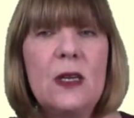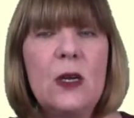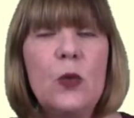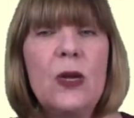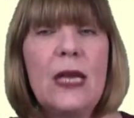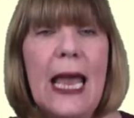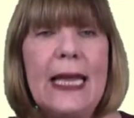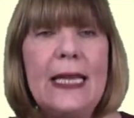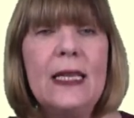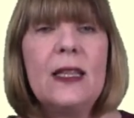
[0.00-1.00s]
will
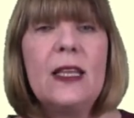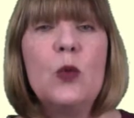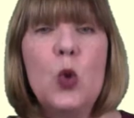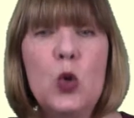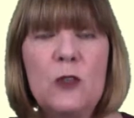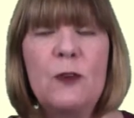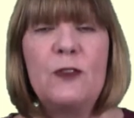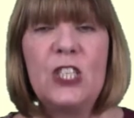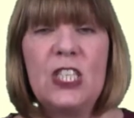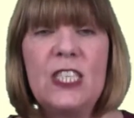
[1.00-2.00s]
gain the Award of
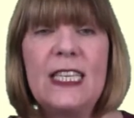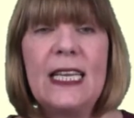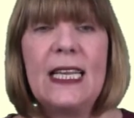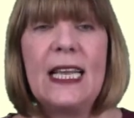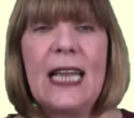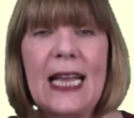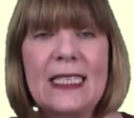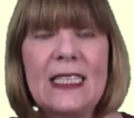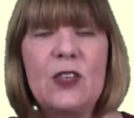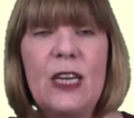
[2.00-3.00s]
Proficiency in
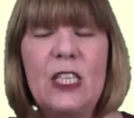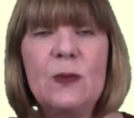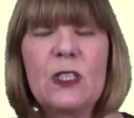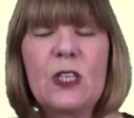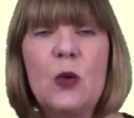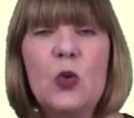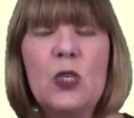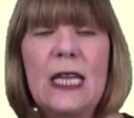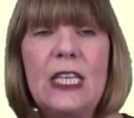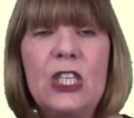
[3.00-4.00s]
Access Arrangements
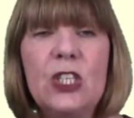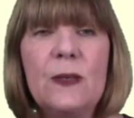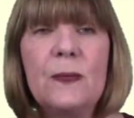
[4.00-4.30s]
Coordination.